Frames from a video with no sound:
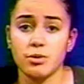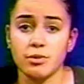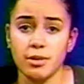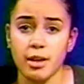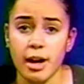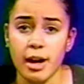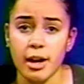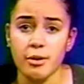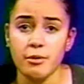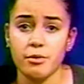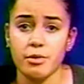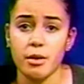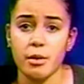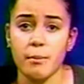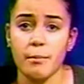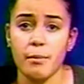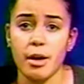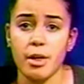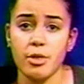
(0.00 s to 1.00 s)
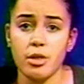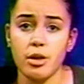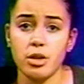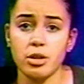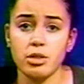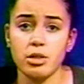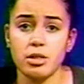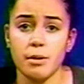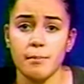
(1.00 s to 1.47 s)
flying from
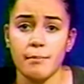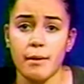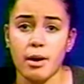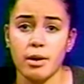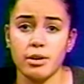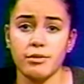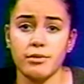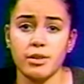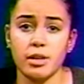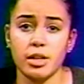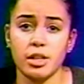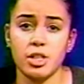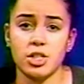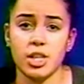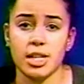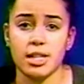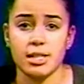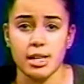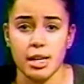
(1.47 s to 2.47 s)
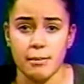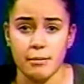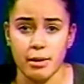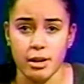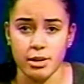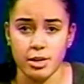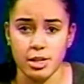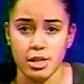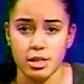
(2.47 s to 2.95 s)
Bethel to Mountain Village and St.
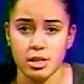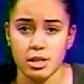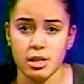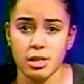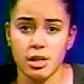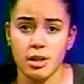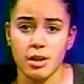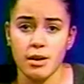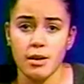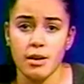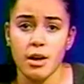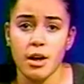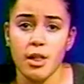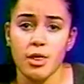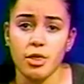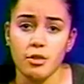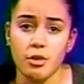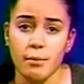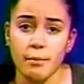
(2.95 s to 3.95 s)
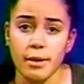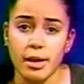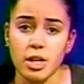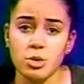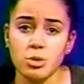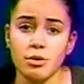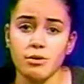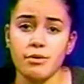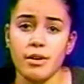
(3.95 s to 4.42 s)
Mary's. The
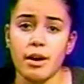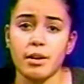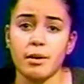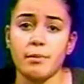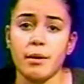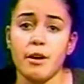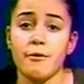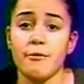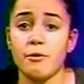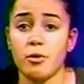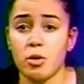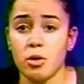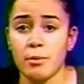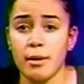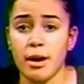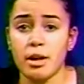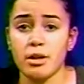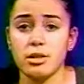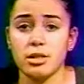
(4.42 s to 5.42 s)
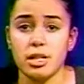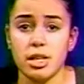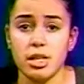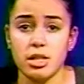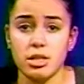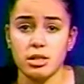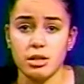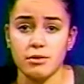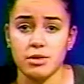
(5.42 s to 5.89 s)
remains were found about 4 miles
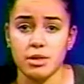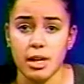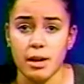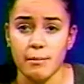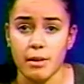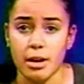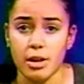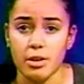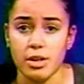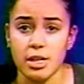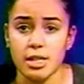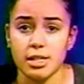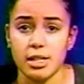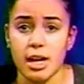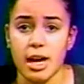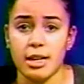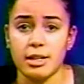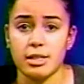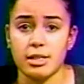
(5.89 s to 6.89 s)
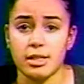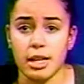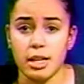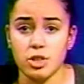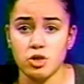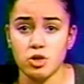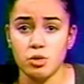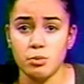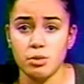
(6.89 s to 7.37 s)
east of St. Mary's, and state
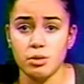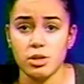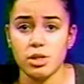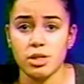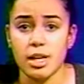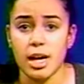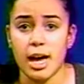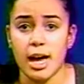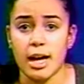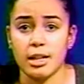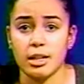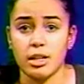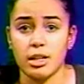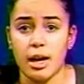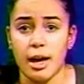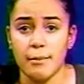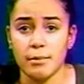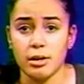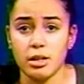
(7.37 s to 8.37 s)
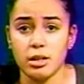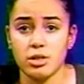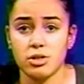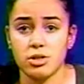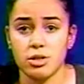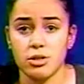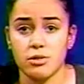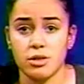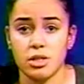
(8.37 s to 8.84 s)
troopers and an ambulance
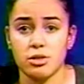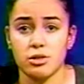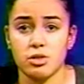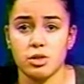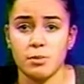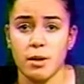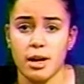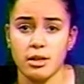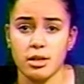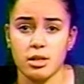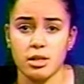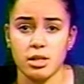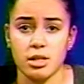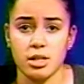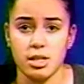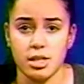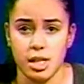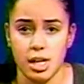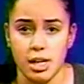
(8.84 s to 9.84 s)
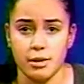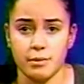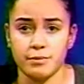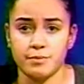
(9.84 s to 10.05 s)
service responded to the scene.